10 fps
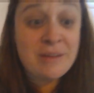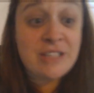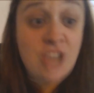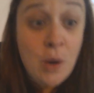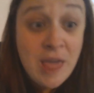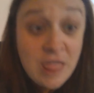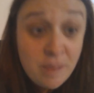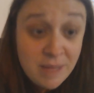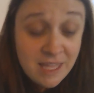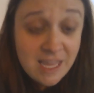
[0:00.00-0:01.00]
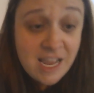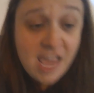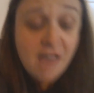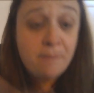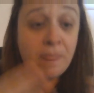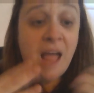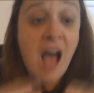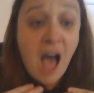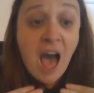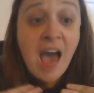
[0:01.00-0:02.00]
So in the beginning,
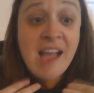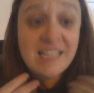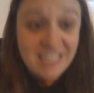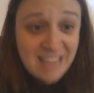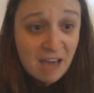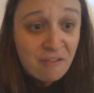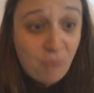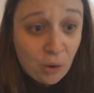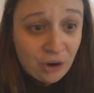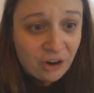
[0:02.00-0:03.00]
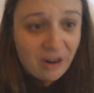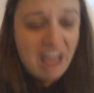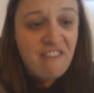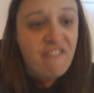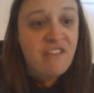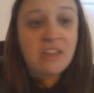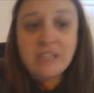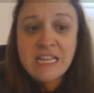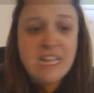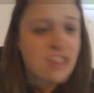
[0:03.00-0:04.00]
I did that for her. I
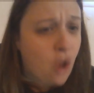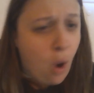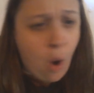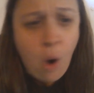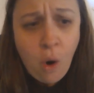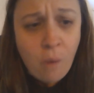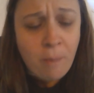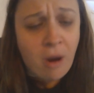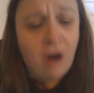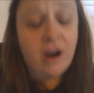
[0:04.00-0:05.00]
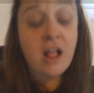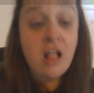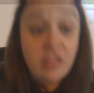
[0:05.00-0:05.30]
filled in the whole part.